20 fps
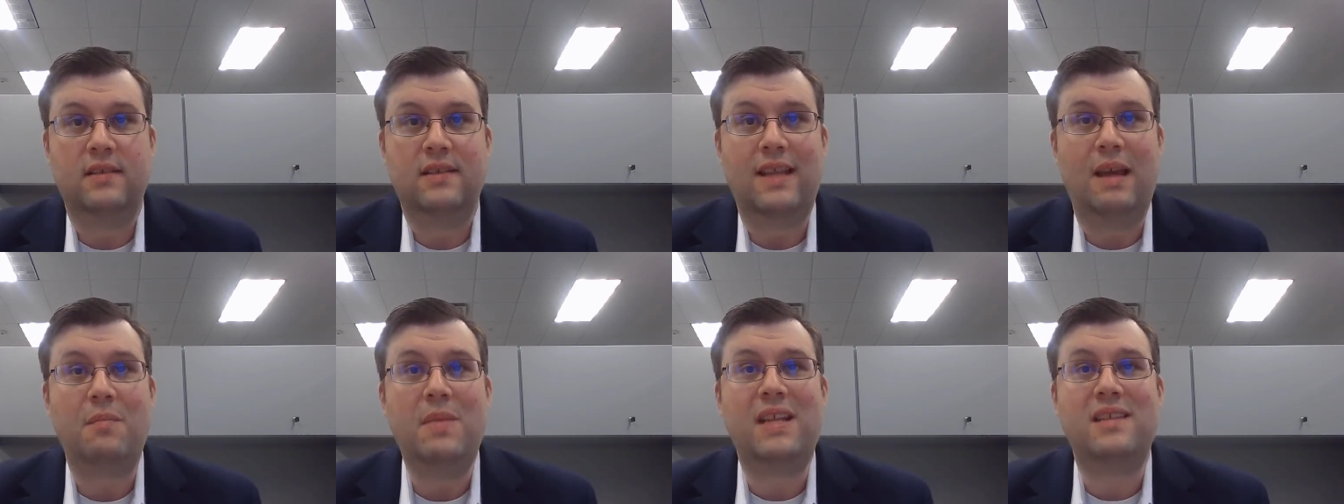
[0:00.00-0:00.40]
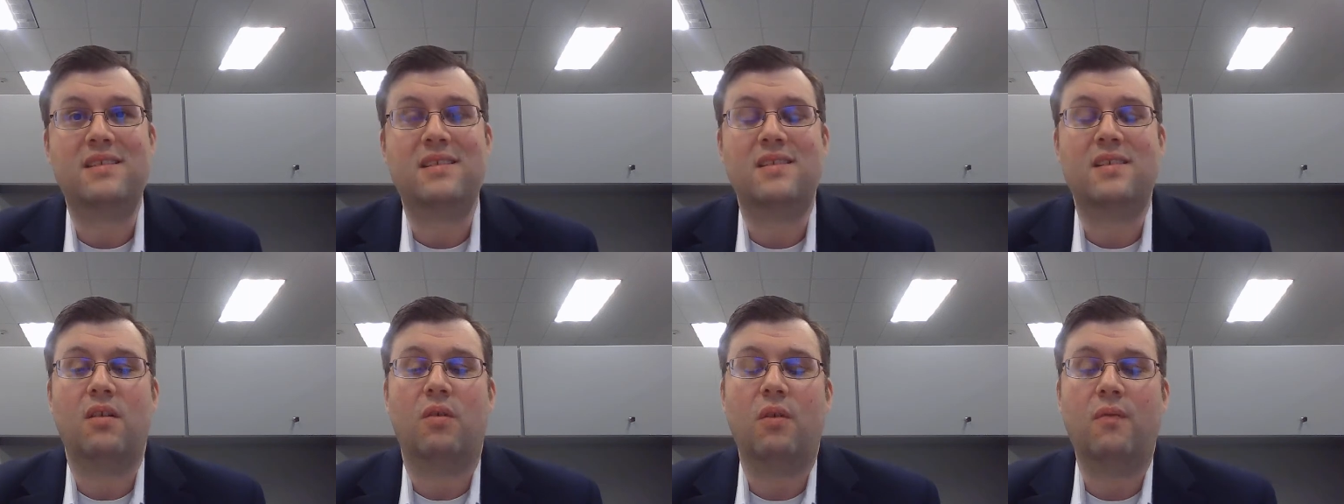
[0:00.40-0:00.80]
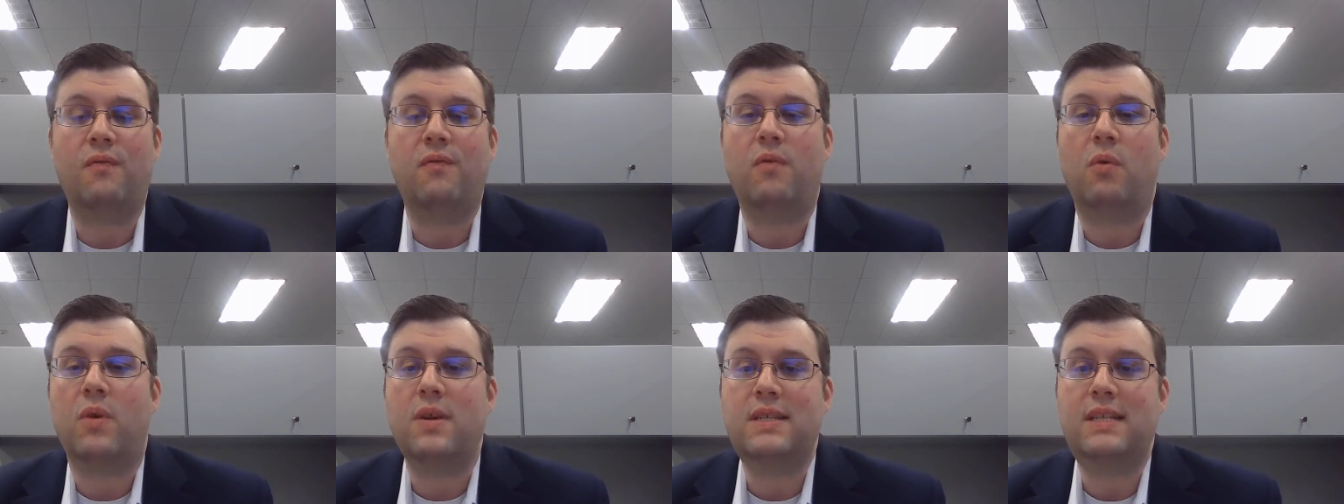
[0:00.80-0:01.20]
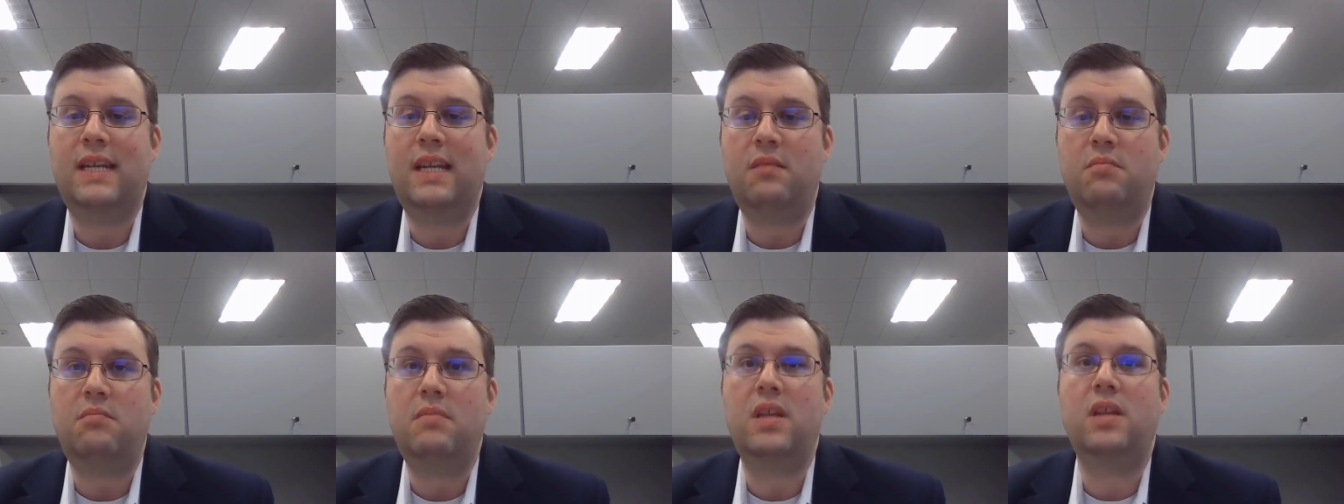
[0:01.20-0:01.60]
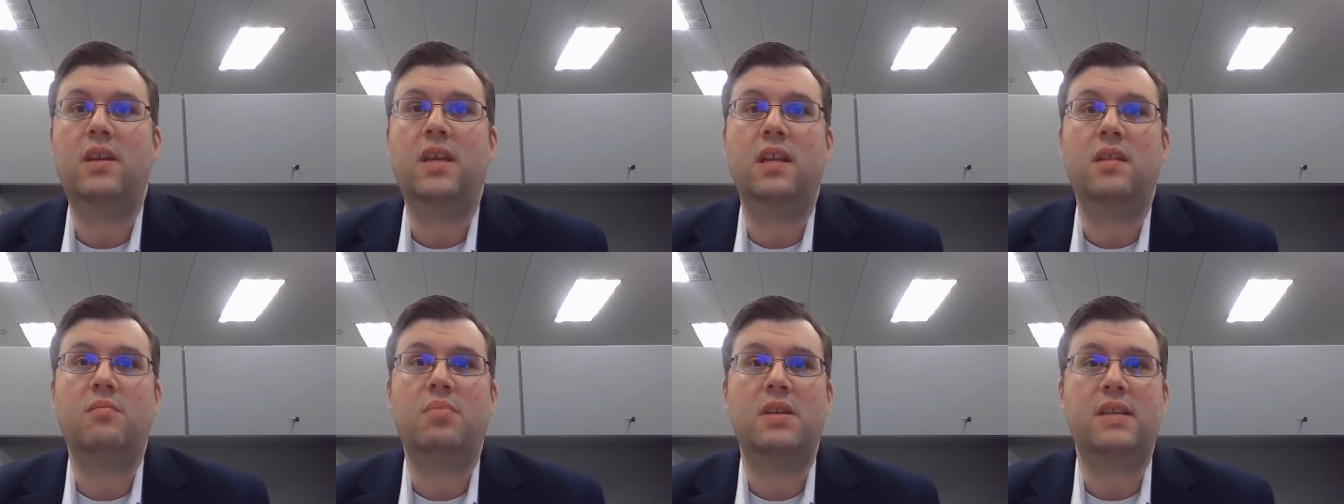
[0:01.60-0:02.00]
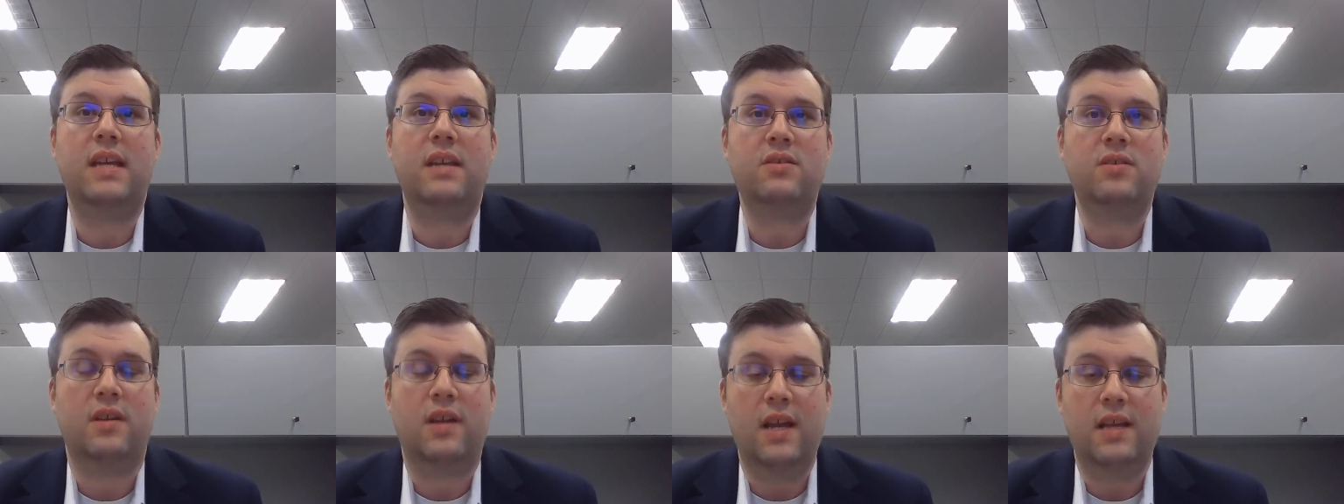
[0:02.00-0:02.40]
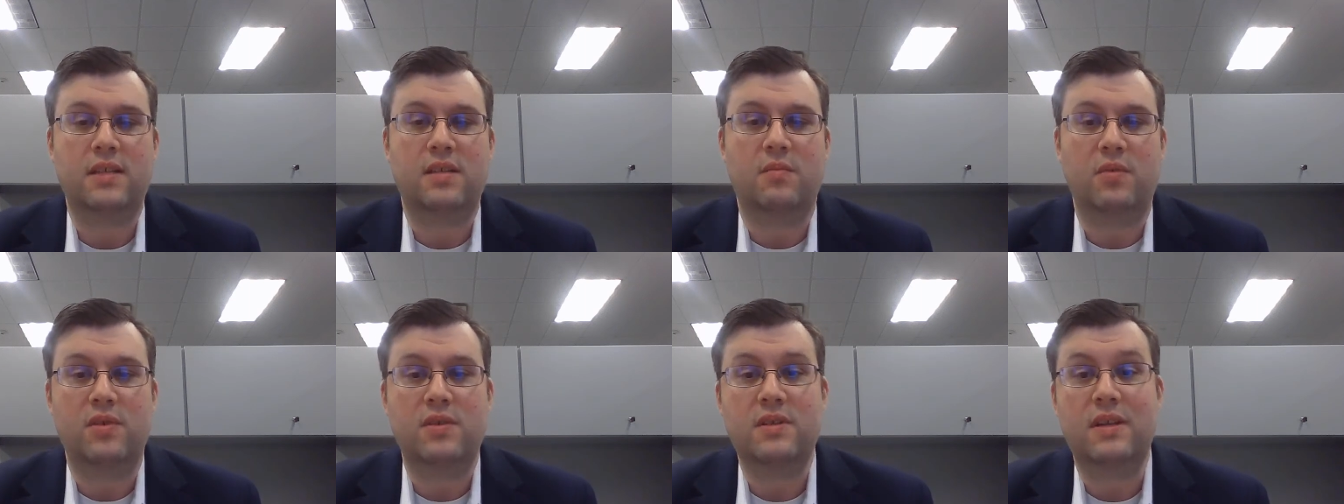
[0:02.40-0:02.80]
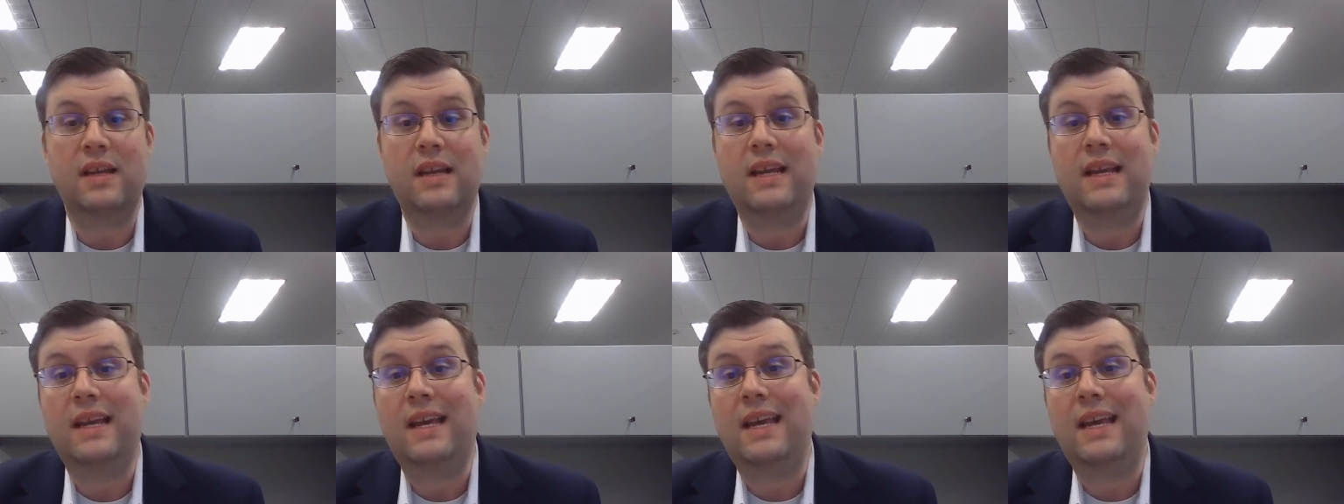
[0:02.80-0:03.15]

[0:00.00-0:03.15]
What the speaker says: That means that there were 14 million potential customers,